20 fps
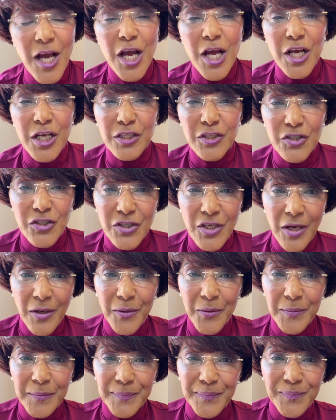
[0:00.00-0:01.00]
So,
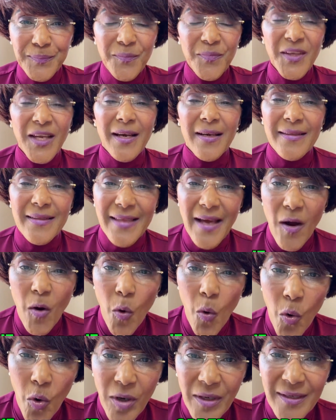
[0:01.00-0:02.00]
the
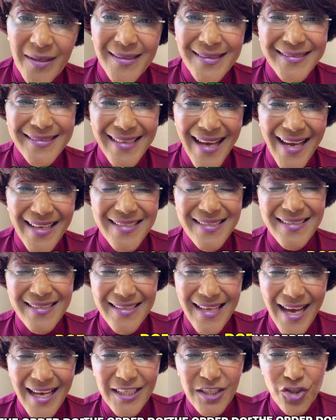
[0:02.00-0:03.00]
order does
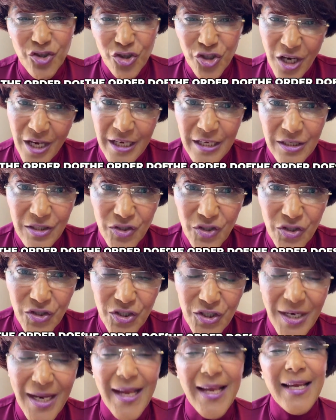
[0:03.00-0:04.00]
not change.
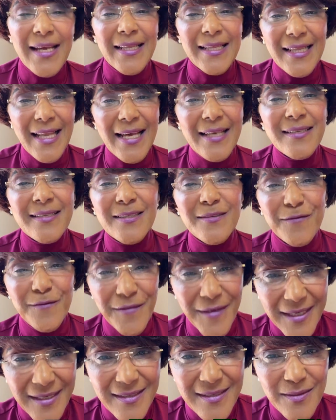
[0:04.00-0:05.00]
Let's
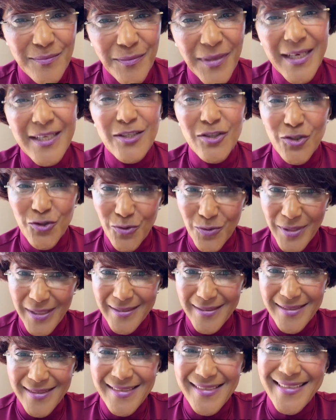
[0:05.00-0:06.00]
fix my
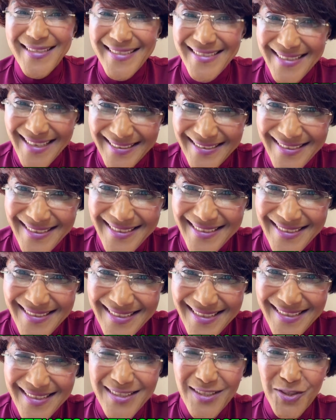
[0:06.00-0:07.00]
students'
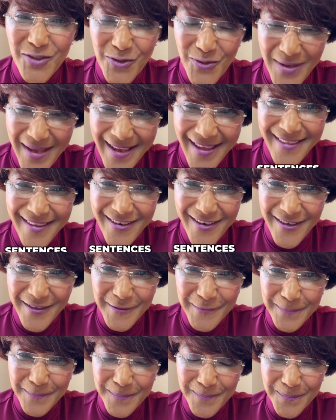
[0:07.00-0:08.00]
sentences together.
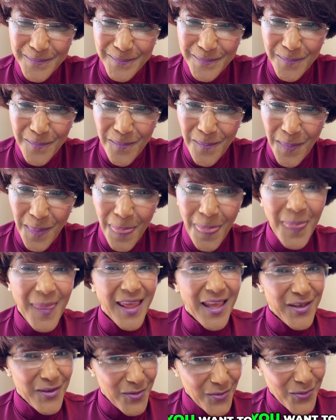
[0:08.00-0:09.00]

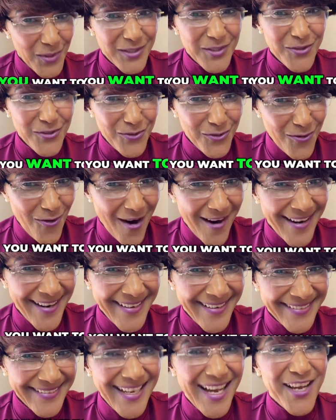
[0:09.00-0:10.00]
You want to try?
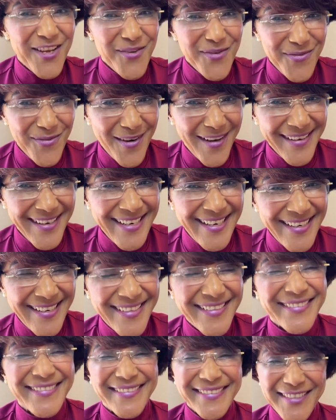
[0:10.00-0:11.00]
Are you ready?
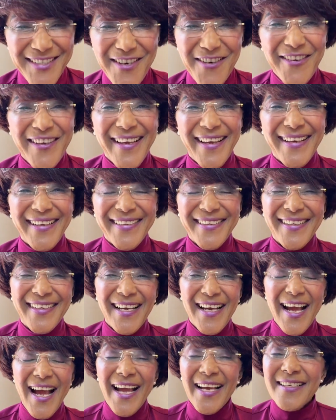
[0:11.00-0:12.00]
Okay.
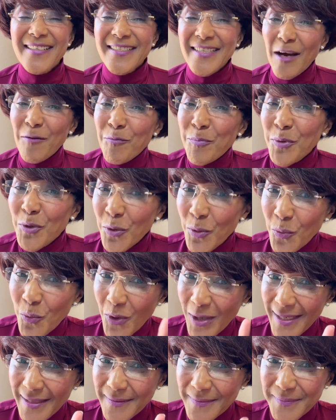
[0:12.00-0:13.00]
Example
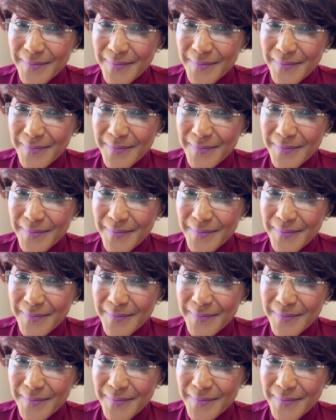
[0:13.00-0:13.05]
1.